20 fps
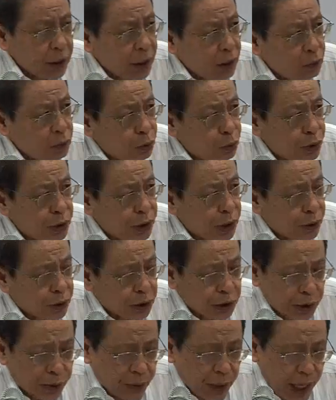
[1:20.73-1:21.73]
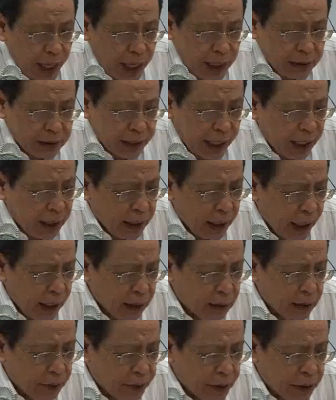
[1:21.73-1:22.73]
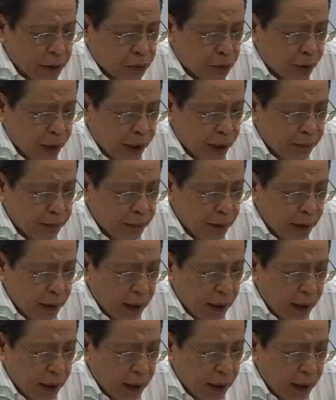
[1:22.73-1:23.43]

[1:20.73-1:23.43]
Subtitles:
in 2008 and had written to him,